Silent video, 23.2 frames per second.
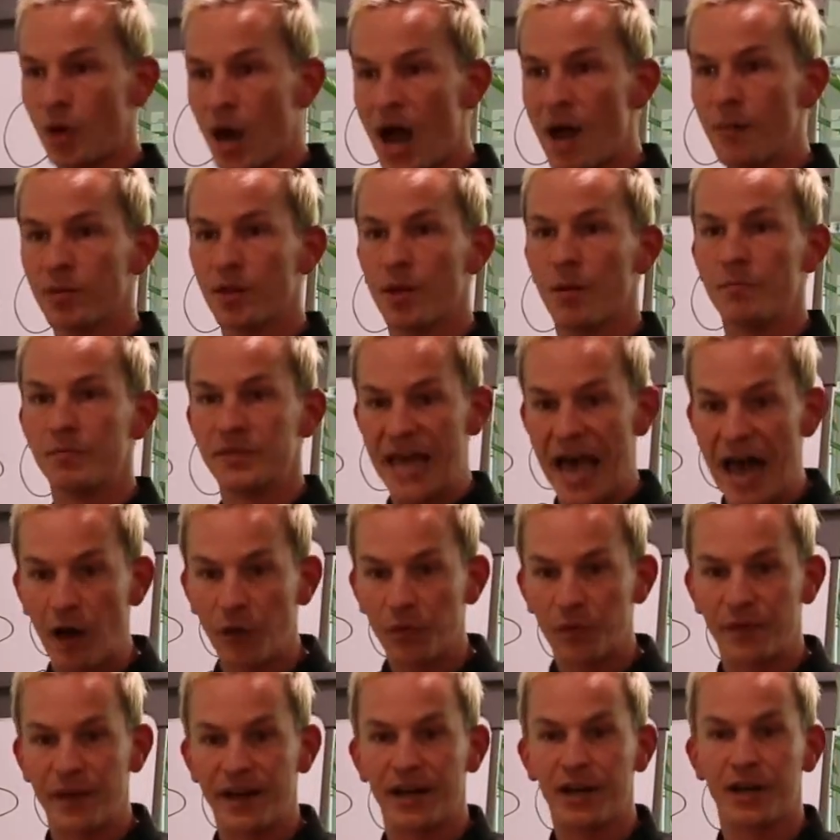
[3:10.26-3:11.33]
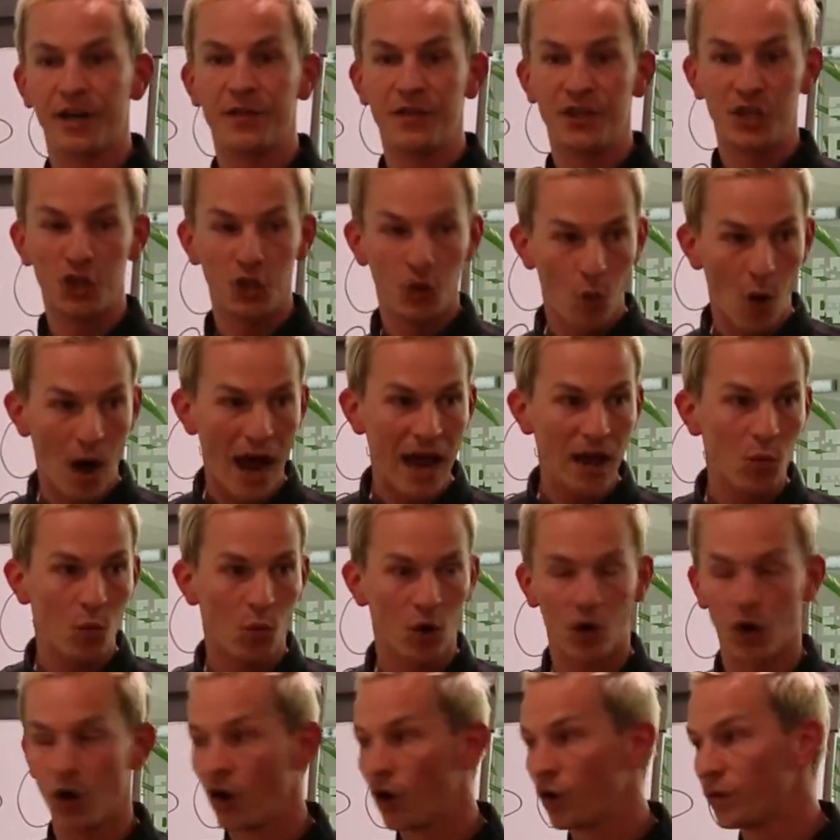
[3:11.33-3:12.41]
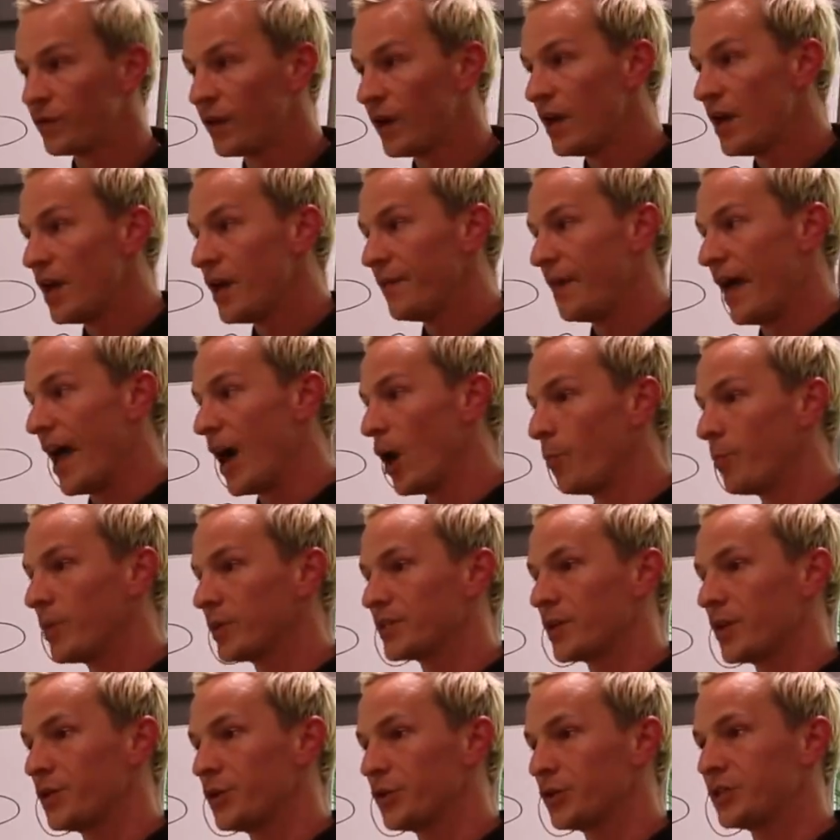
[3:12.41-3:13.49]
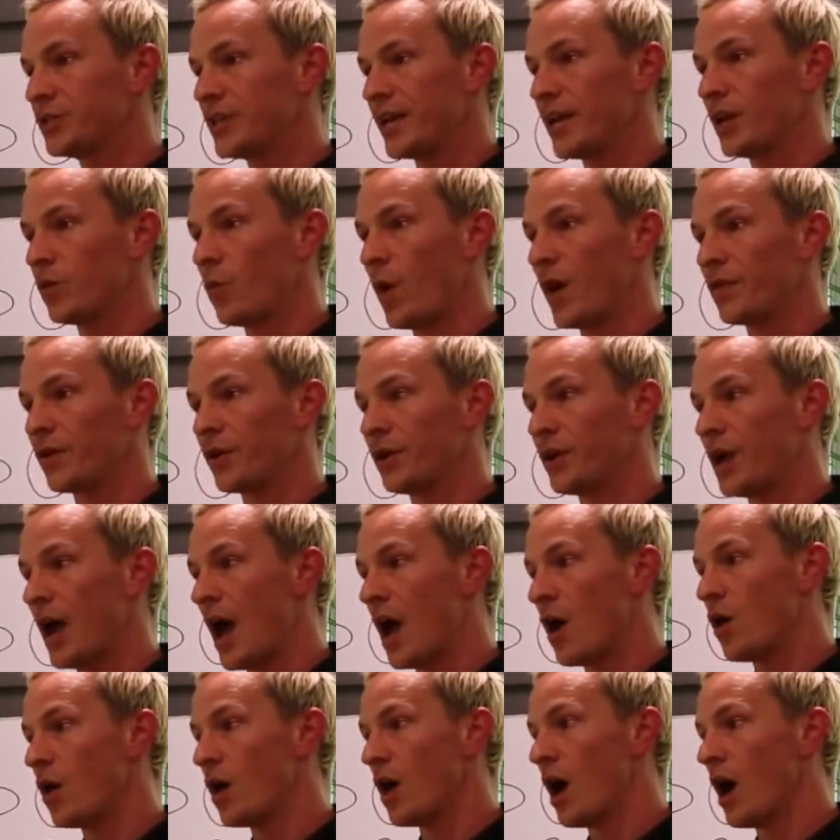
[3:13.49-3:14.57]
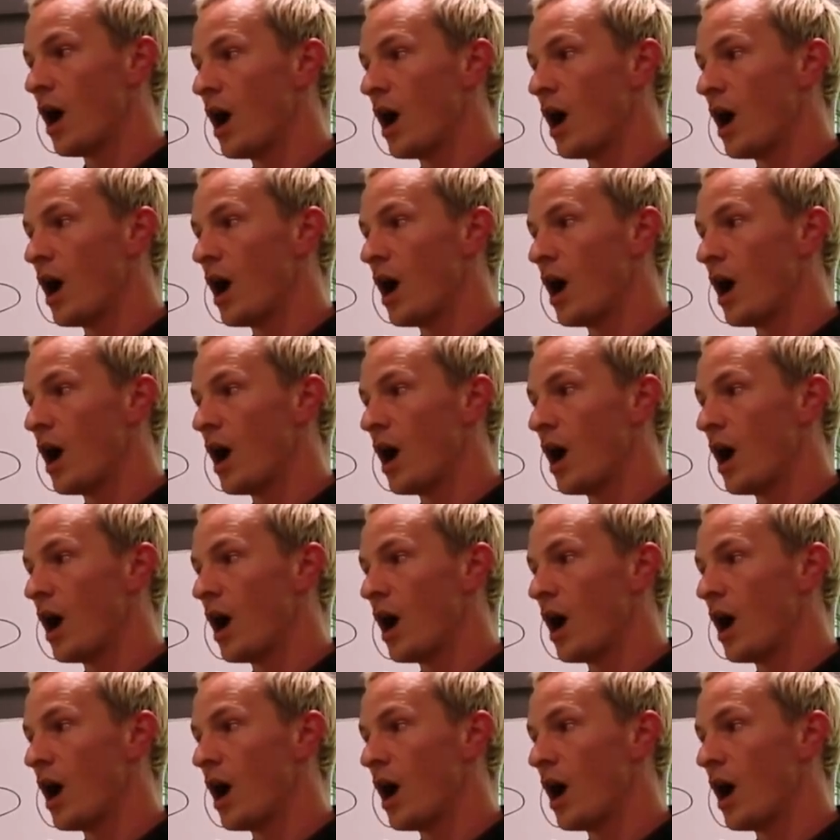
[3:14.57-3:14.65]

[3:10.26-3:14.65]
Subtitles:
problems out there in the UI world that help us understand whether or not,